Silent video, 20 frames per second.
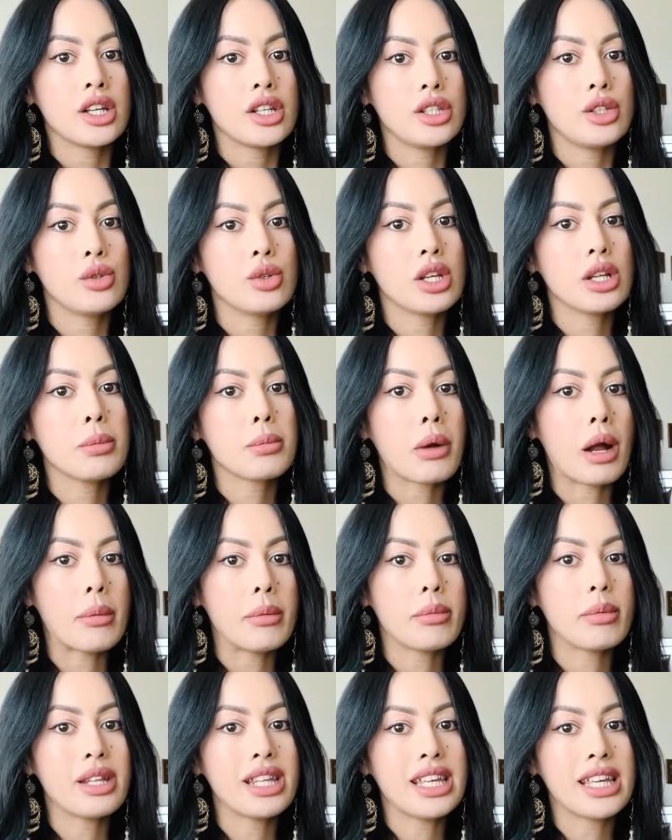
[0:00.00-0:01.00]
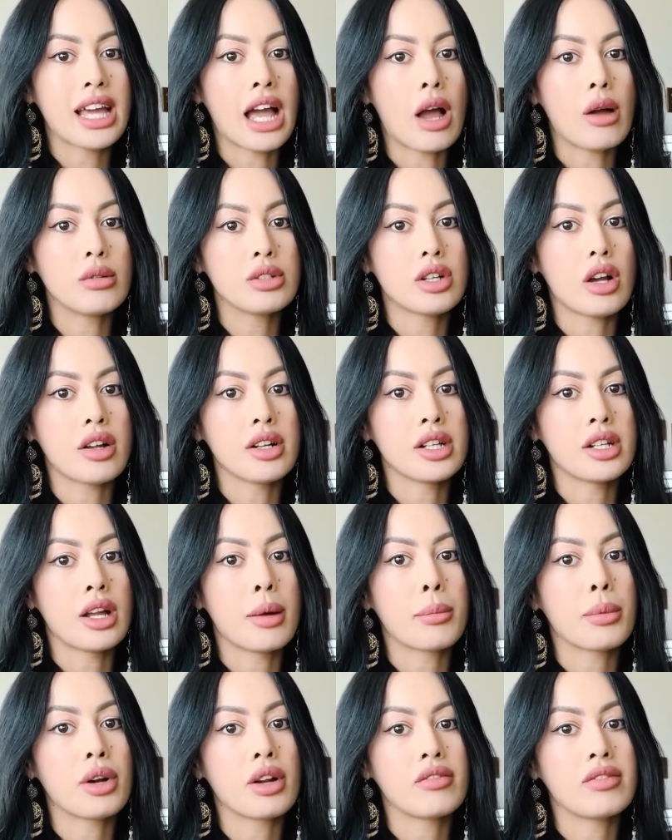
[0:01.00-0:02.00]
you can probably count on a
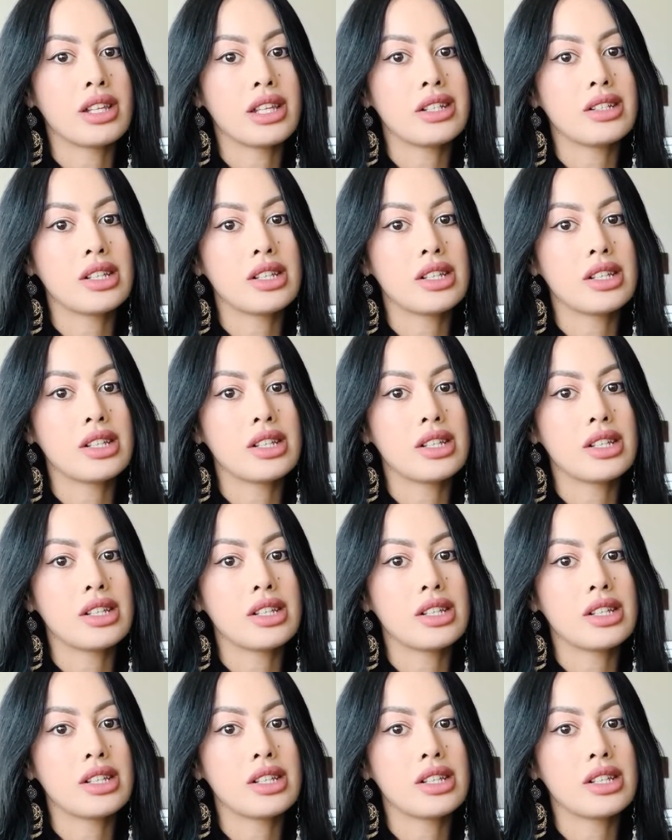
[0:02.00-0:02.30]
number of little